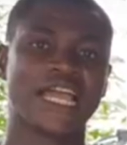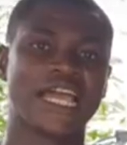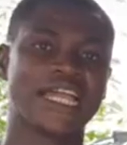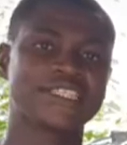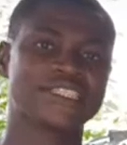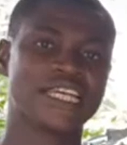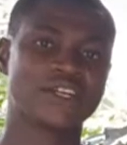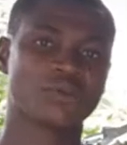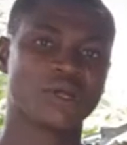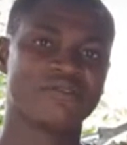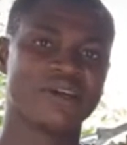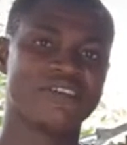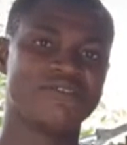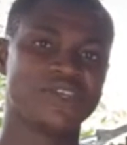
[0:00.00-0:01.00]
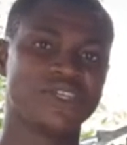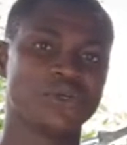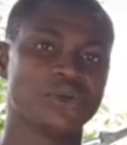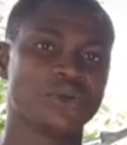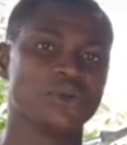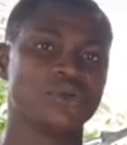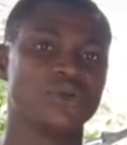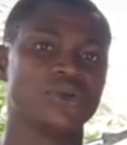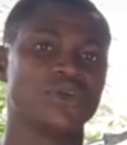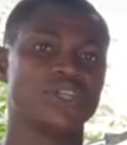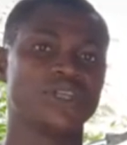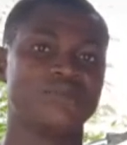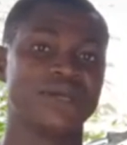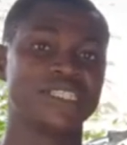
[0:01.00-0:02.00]
I said in one of my videos,
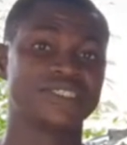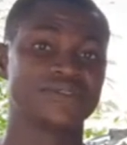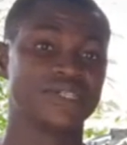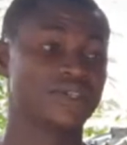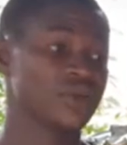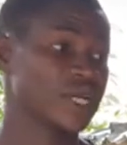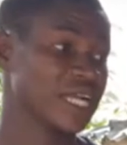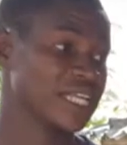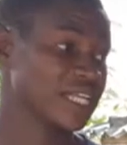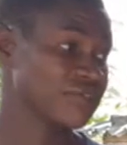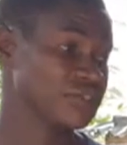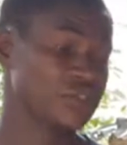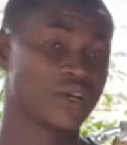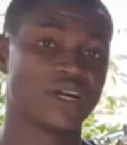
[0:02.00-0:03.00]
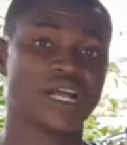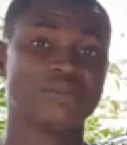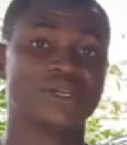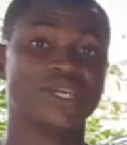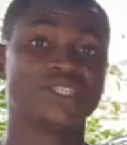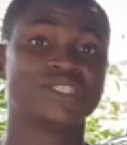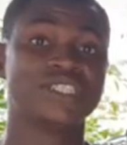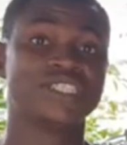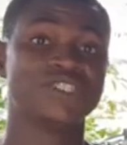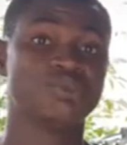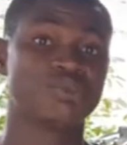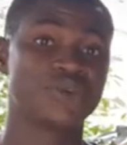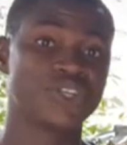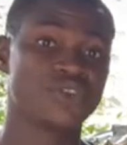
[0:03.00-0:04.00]
the best feed you can give to your rabbit
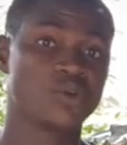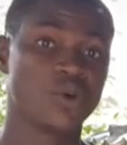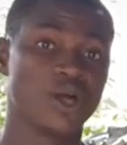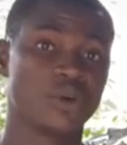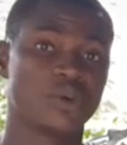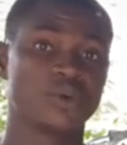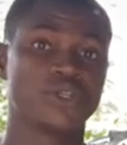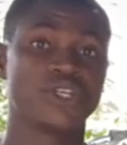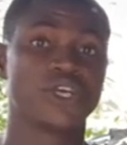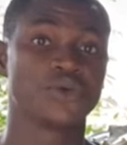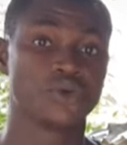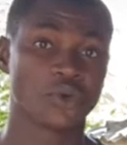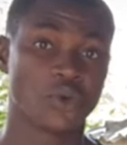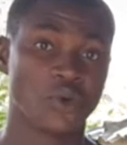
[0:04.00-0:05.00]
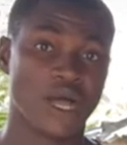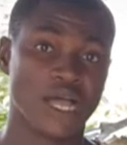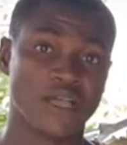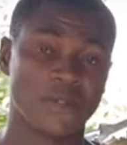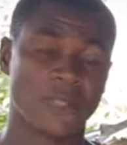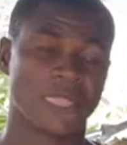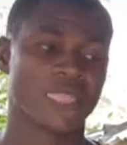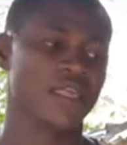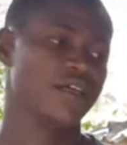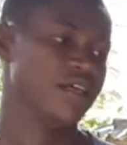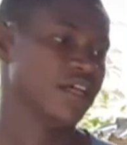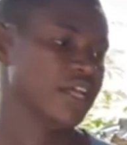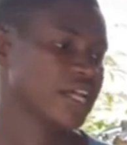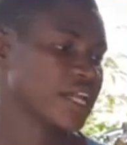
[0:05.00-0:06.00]
is breed well, the grower.
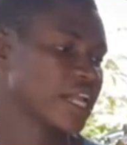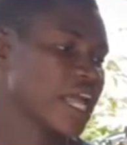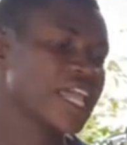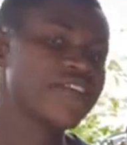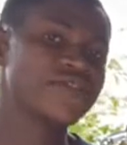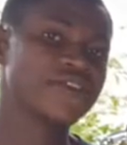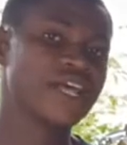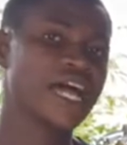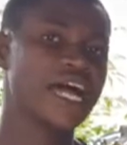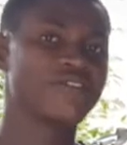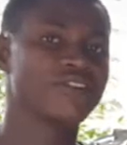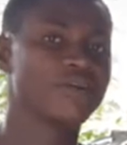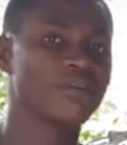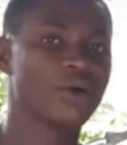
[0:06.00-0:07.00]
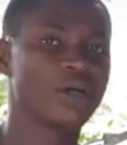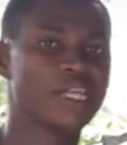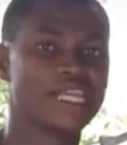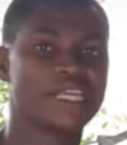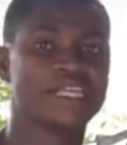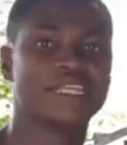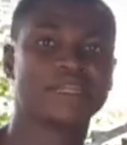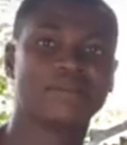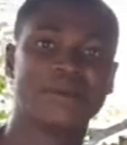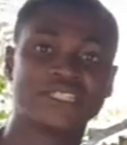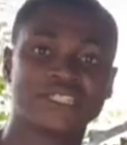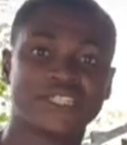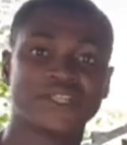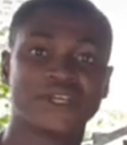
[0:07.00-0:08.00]
Now if you now have the bunny, the
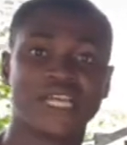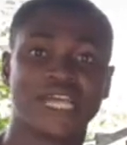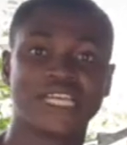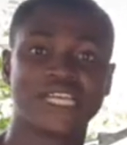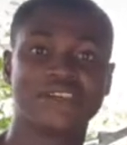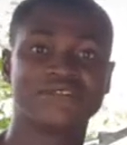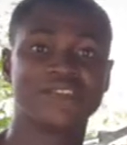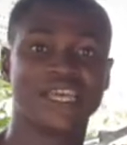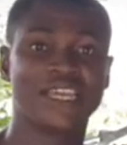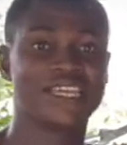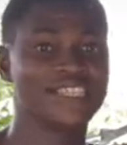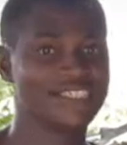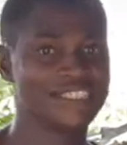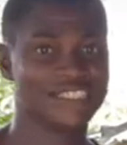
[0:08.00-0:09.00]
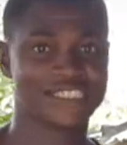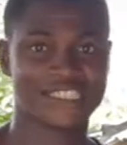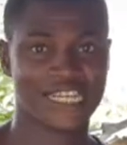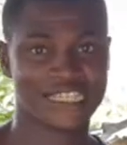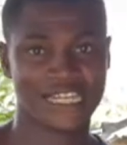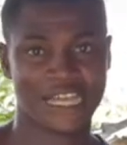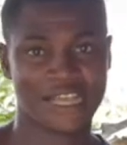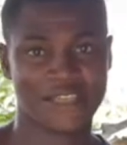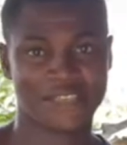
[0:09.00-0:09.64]
best thing you can give them is the starter.